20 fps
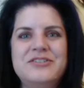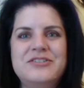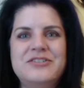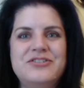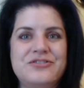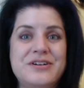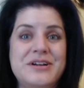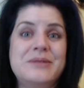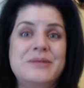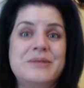
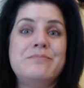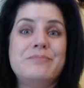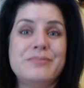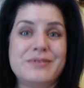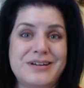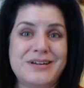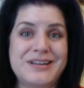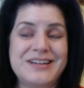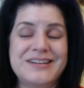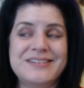during
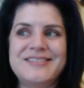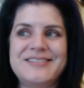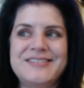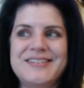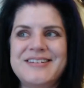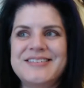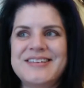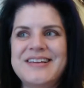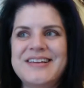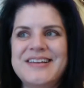breeding
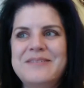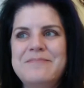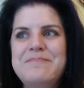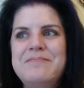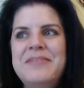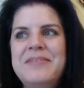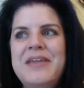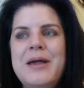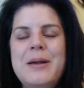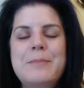season,
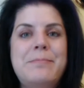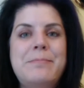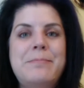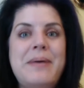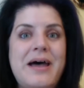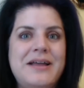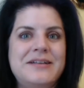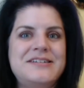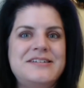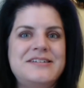
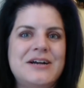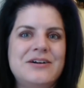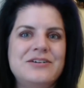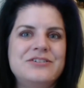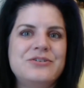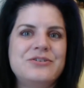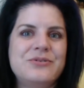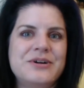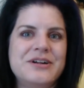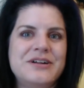but
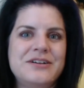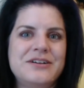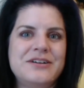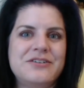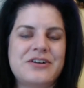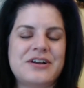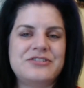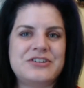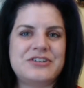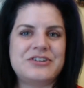territorial
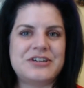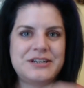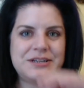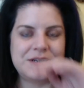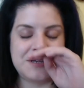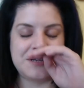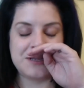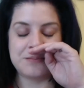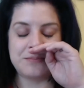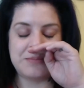
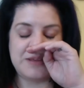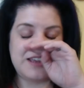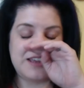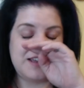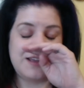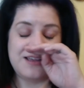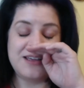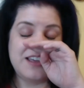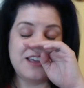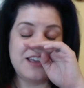aggression can
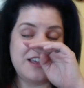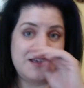be